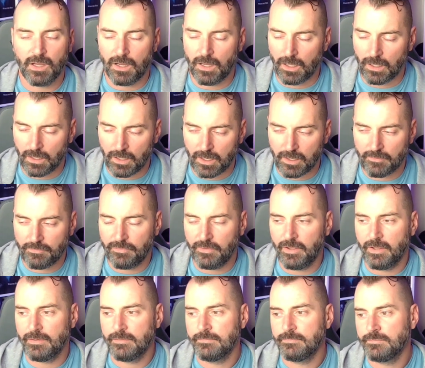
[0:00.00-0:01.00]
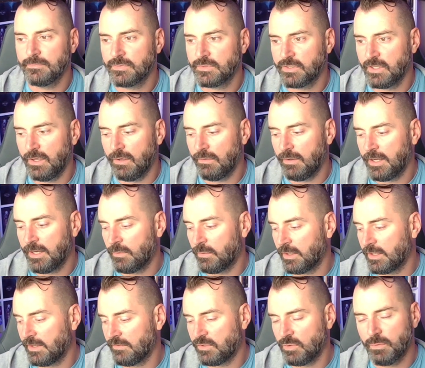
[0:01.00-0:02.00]
A lot of fun. So I don't want
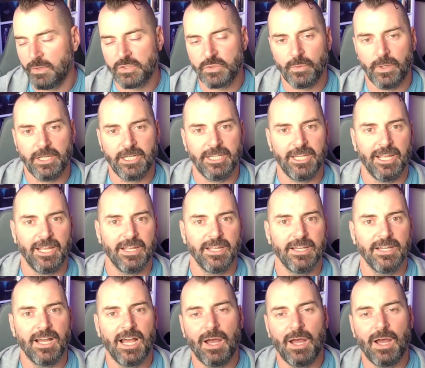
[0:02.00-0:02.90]
to give too much away today.